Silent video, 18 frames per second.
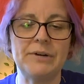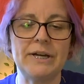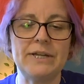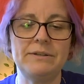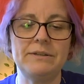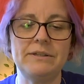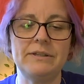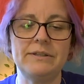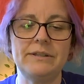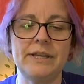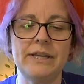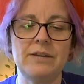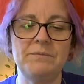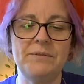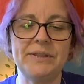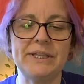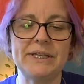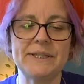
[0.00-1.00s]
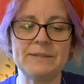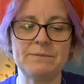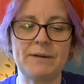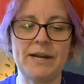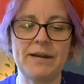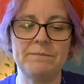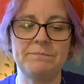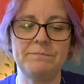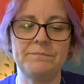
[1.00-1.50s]
But think of it this
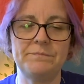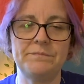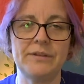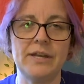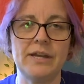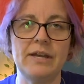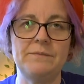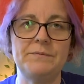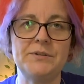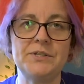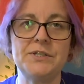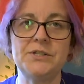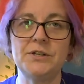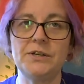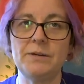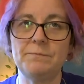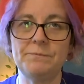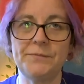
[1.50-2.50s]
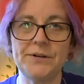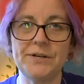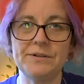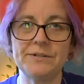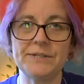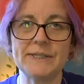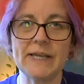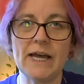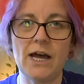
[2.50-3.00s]
way if you stood up for
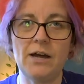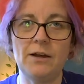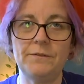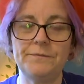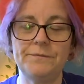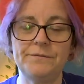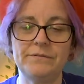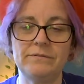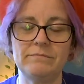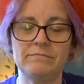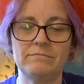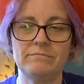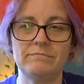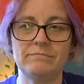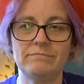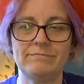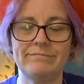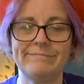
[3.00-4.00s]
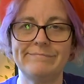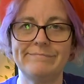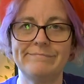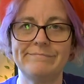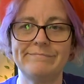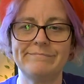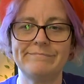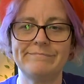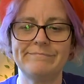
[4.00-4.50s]
yourself,
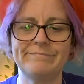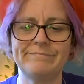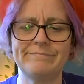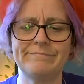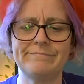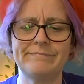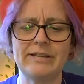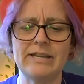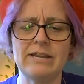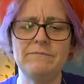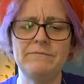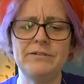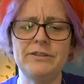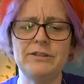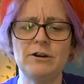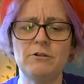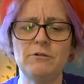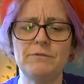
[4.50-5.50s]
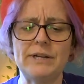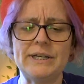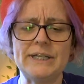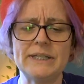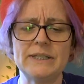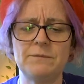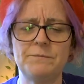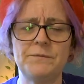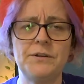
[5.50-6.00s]
even though it
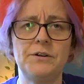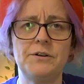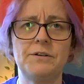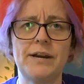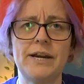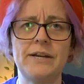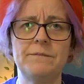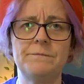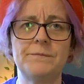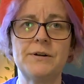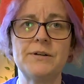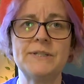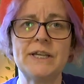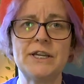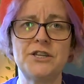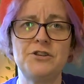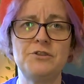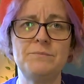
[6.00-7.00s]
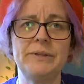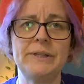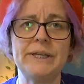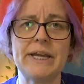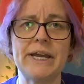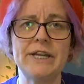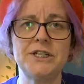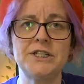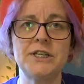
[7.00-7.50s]
doesn't feel great at first, that
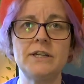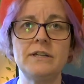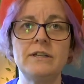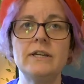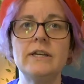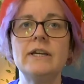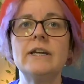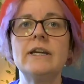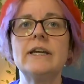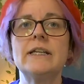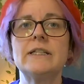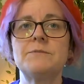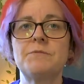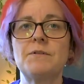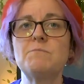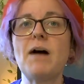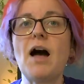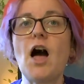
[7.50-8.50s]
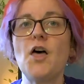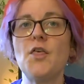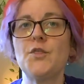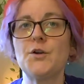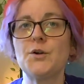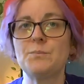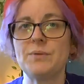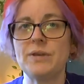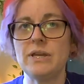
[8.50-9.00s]
humiliation is from
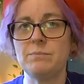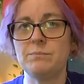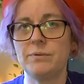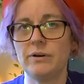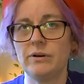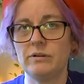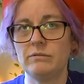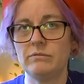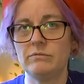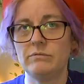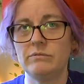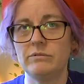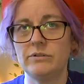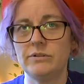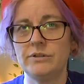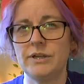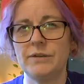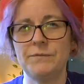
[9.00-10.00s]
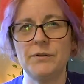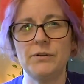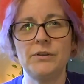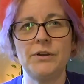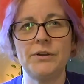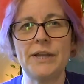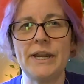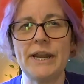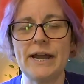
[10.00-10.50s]
other people. If you're
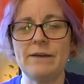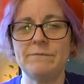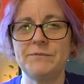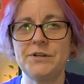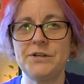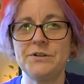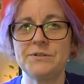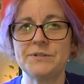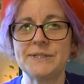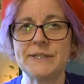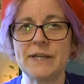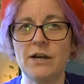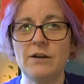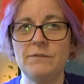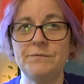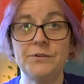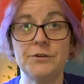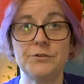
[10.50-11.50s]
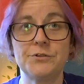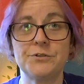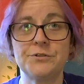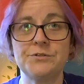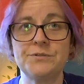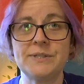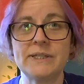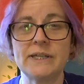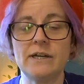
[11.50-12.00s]
looking after yourself, your
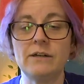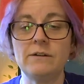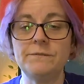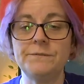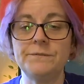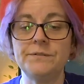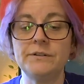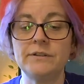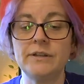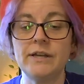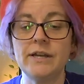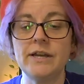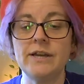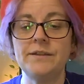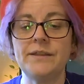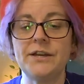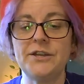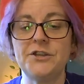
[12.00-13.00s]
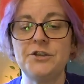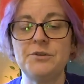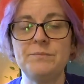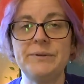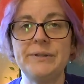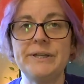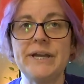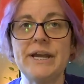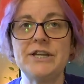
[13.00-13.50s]
true self, that
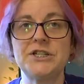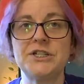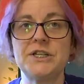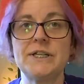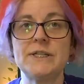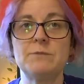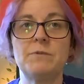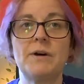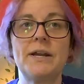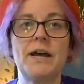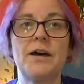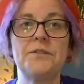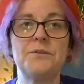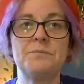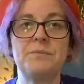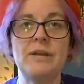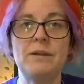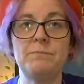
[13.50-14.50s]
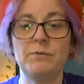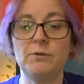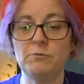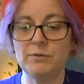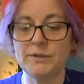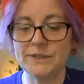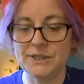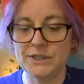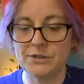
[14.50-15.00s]
humiliation is what other people
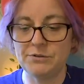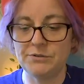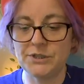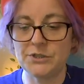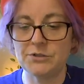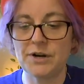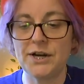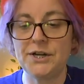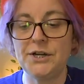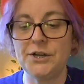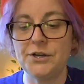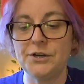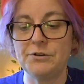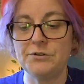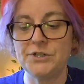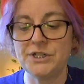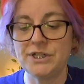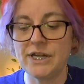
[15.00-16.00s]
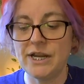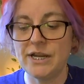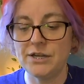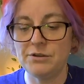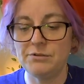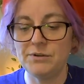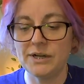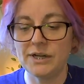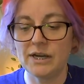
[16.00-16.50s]
will do to try and negotiate
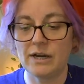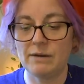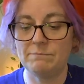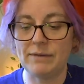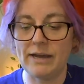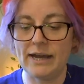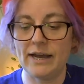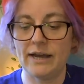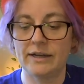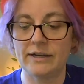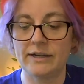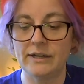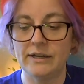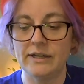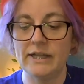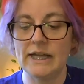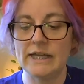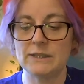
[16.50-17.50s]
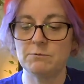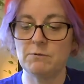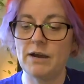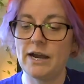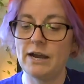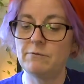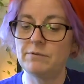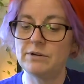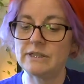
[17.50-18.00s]
you to come back. That's
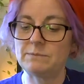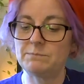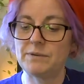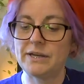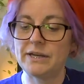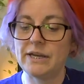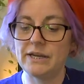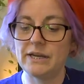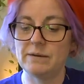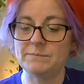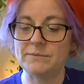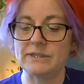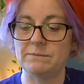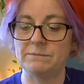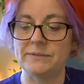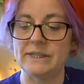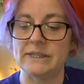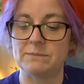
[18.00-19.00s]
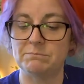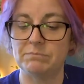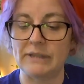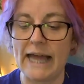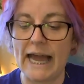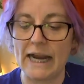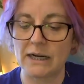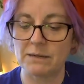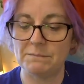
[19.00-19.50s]
why I was picking up some of this
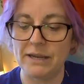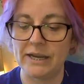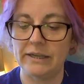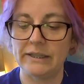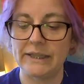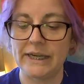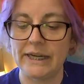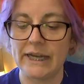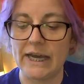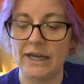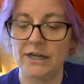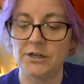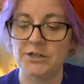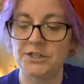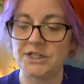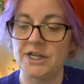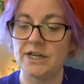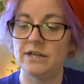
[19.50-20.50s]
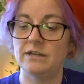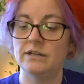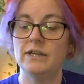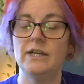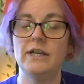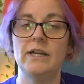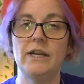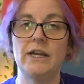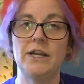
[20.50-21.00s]
blackmailing energy
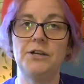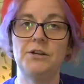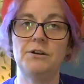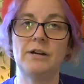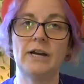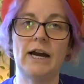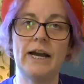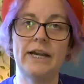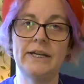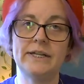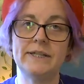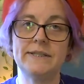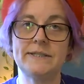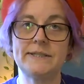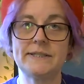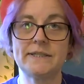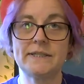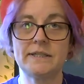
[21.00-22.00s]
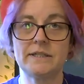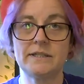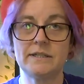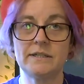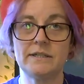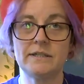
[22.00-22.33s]
in your guidance.